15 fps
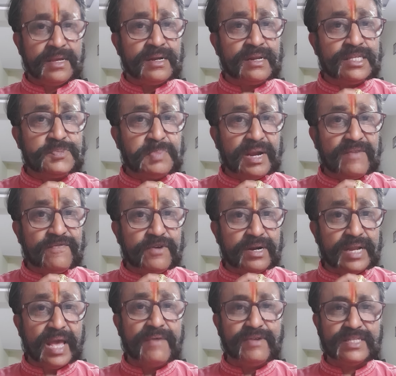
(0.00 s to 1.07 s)
respect for
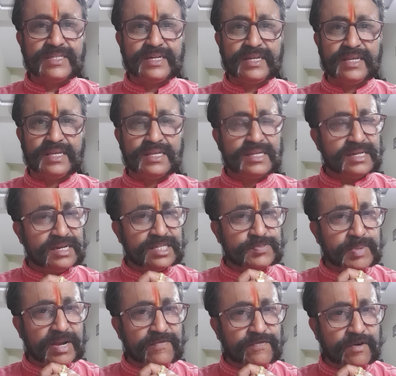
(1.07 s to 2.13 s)
diversity,
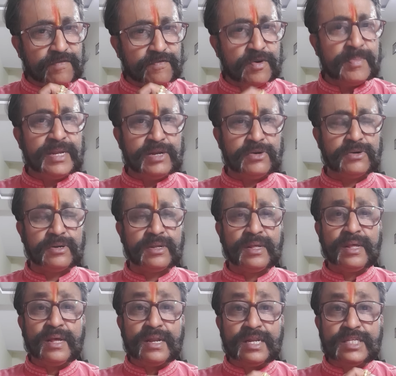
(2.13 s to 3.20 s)
respect for womanhood,
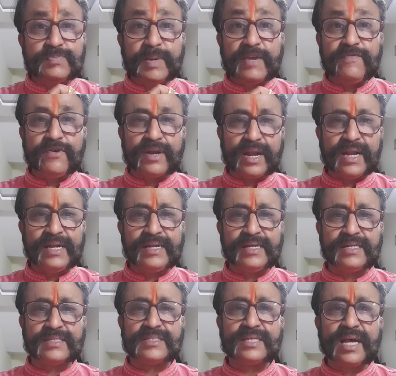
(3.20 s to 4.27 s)
respect for our
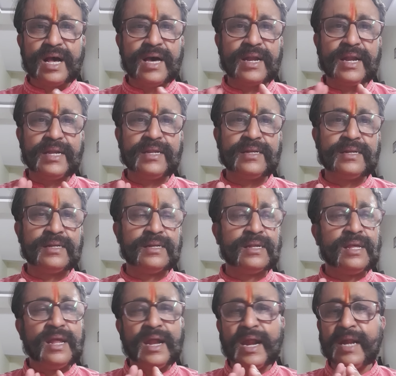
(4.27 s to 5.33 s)
elders, are eternal
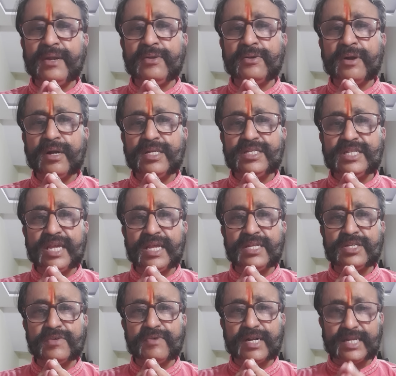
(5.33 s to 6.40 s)
and do not
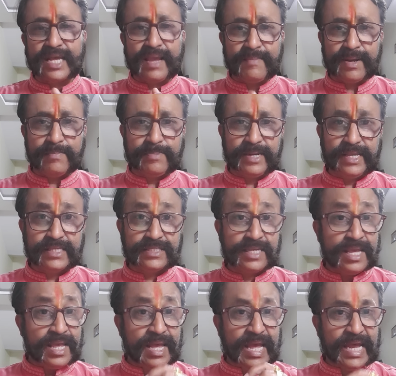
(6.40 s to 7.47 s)
change over time and place.
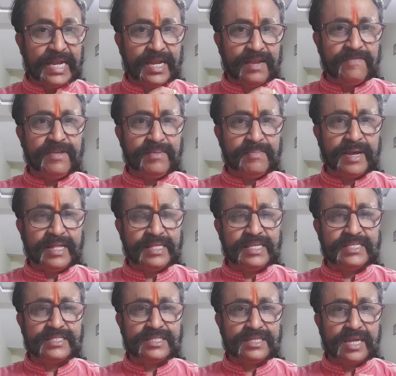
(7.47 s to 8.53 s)
And living by
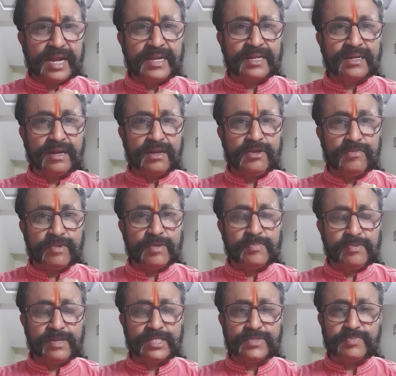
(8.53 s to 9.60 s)
these eternal human
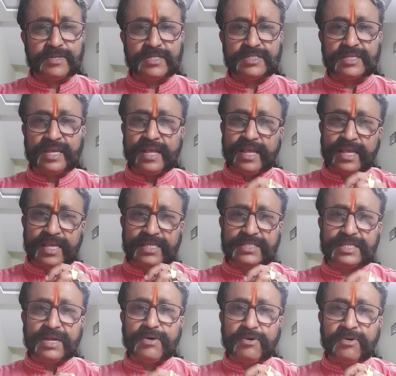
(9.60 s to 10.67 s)
principles is
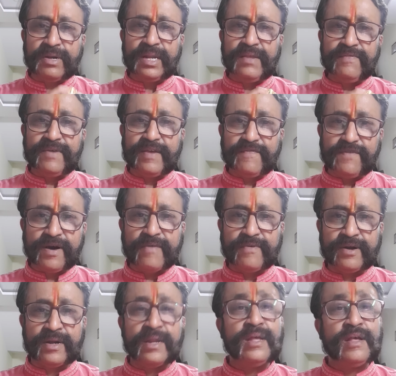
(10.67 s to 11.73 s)
the only way
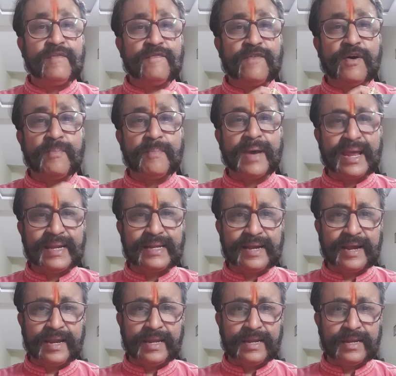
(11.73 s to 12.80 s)
forward for
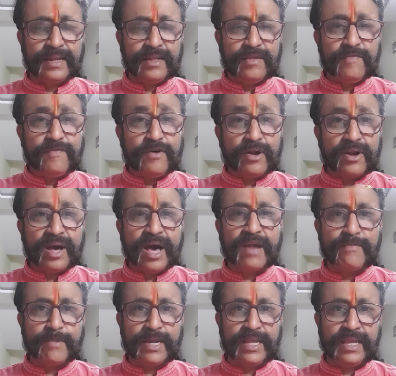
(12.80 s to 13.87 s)
mankind, for
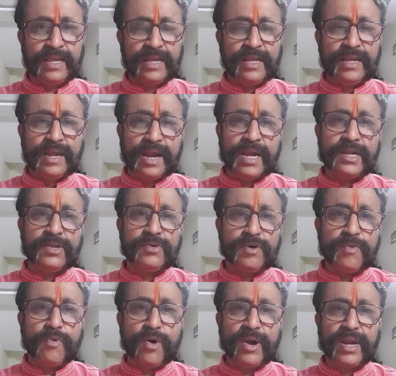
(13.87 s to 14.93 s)
harmony, and to
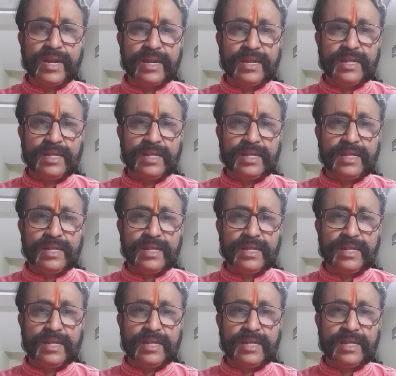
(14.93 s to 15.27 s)
avoid